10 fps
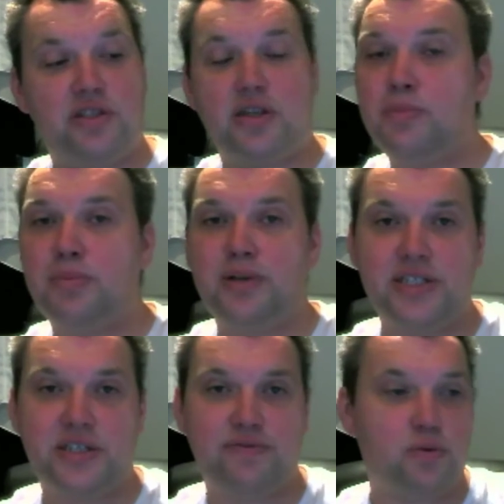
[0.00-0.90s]
number
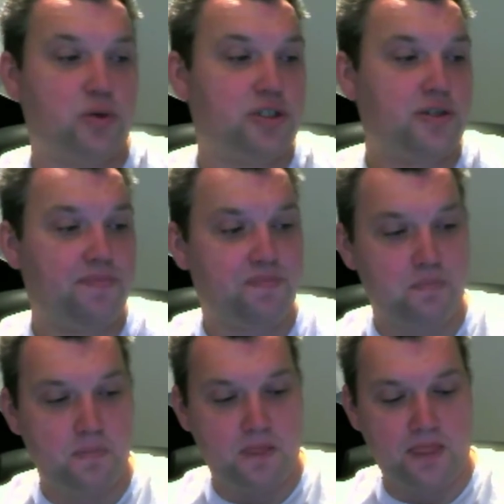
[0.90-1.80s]
plates if you want.
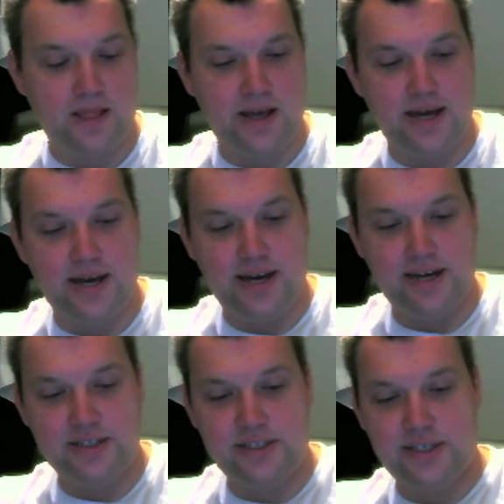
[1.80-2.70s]

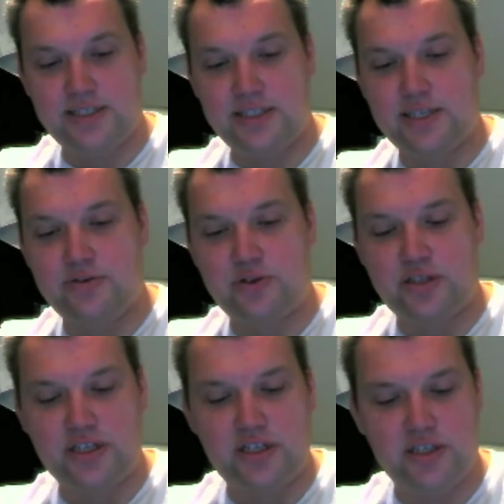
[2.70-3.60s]
And check this out, you
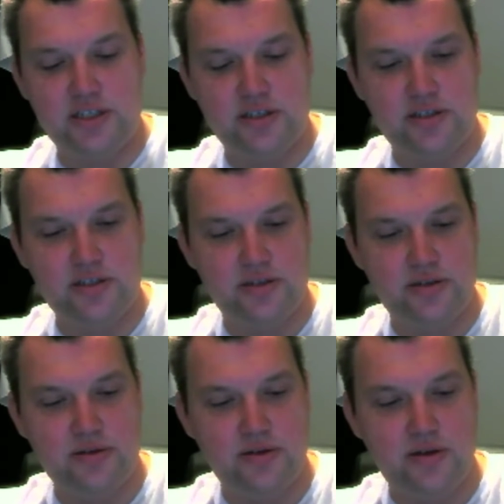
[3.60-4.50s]
can
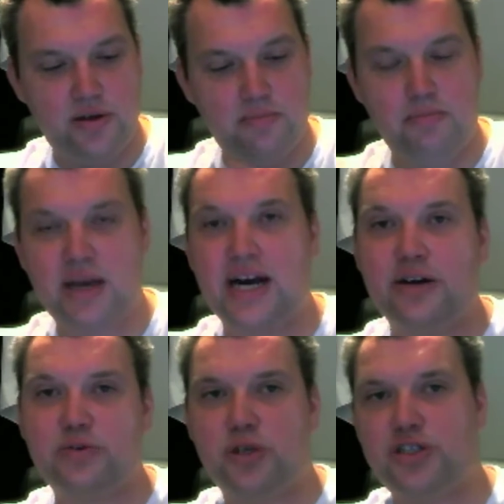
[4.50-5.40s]
make
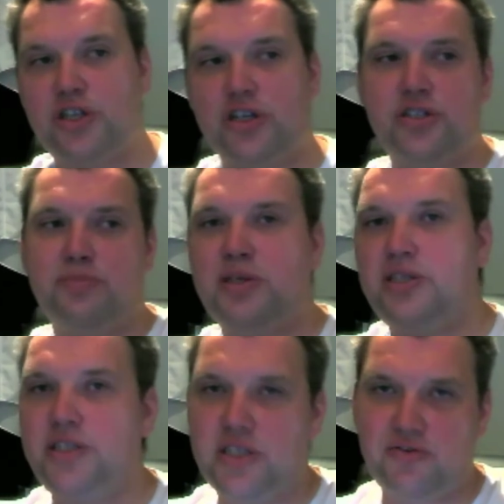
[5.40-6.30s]
out what's on the
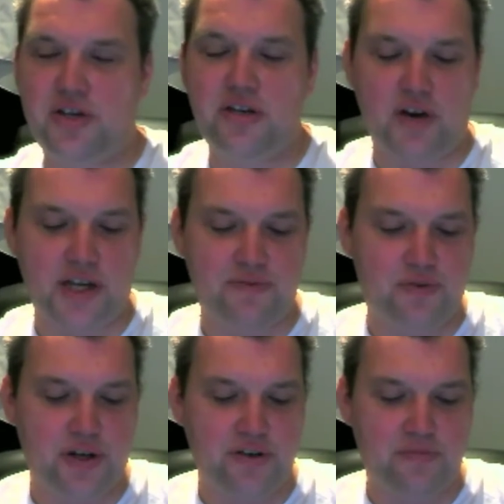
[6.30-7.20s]
PC screen right in
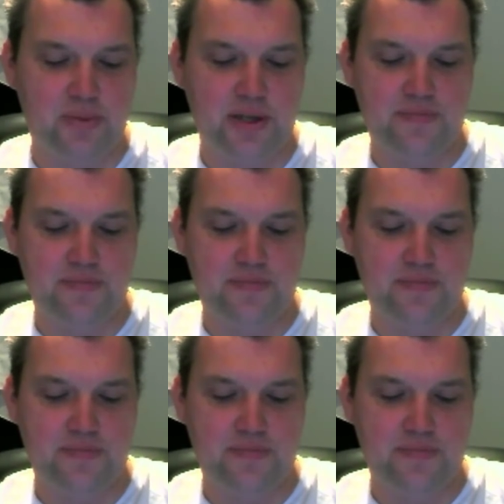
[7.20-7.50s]
front of me.